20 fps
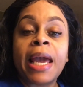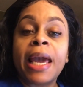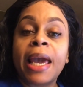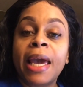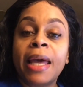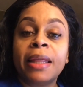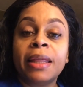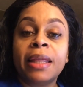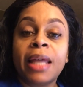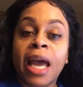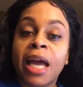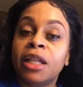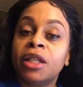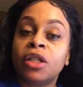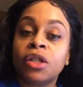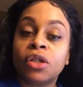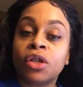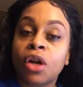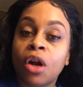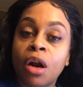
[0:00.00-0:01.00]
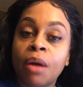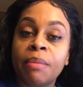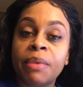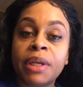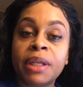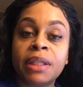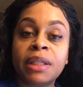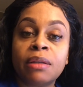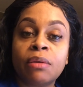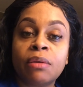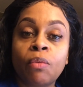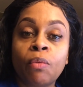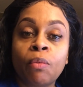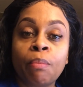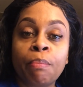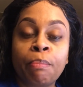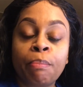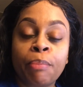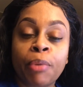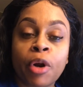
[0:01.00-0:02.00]
And that determines
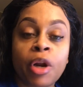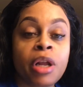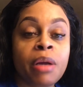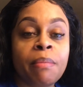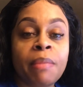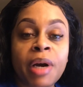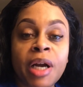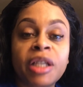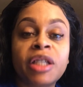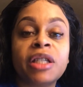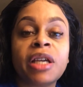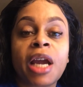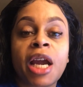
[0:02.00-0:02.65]
pretty much